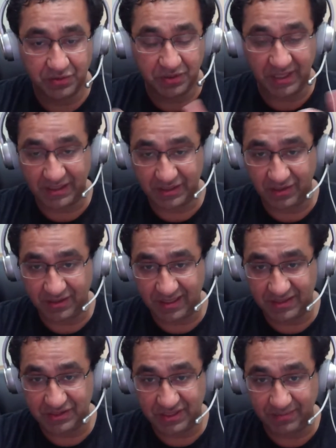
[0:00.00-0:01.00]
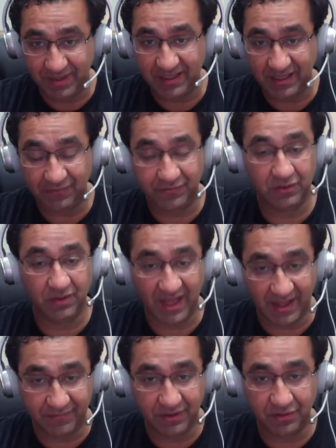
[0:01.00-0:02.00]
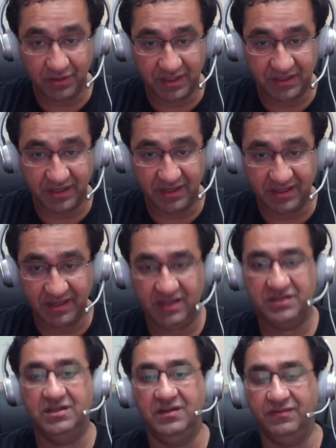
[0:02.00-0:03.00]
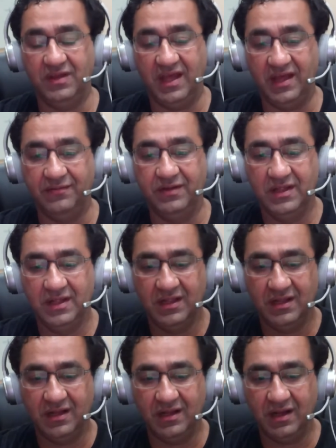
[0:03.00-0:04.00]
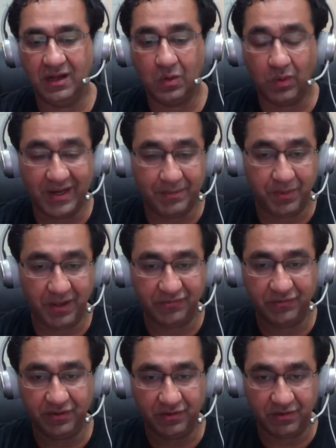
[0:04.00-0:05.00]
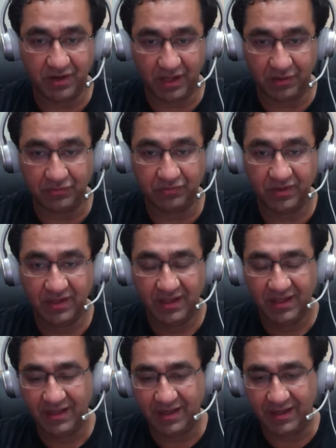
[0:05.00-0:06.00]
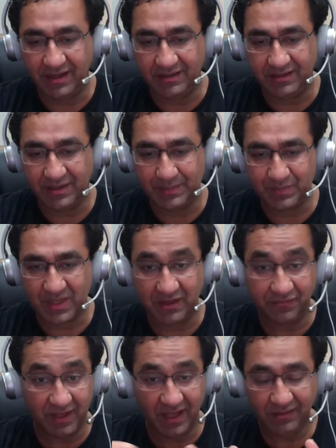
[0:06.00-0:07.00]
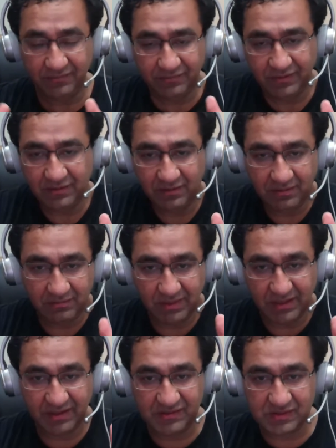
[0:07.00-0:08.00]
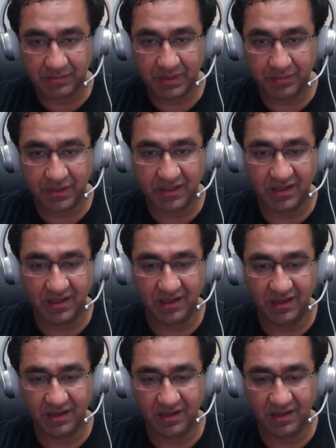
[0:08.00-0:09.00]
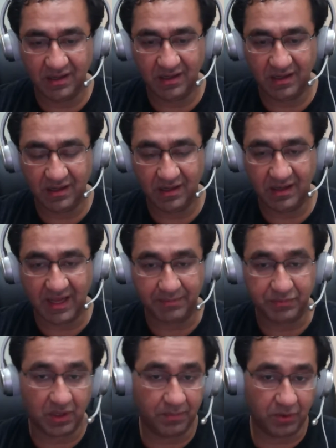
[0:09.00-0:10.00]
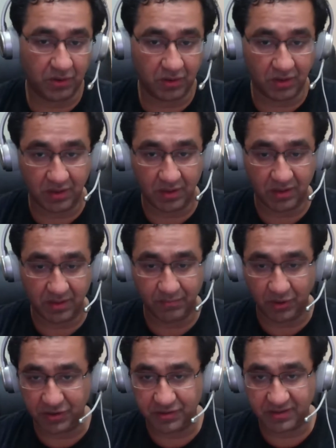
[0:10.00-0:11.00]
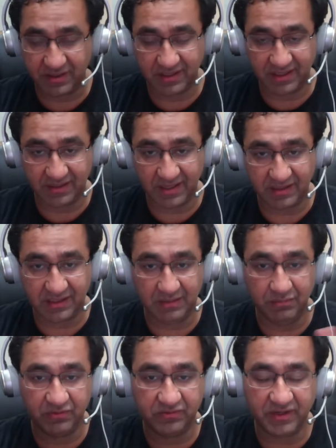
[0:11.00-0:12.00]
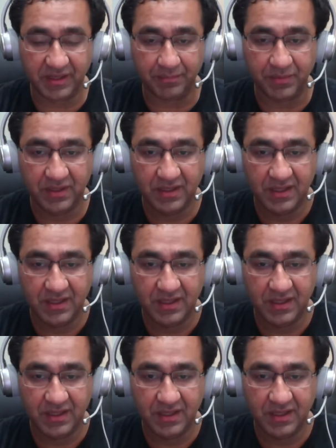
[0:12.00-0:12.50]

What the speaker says: take the online GMAT if you have a good internet connection, if you have a quiet place in your house, and if you have a reasonably big laptop or a monitor and keyboard setup.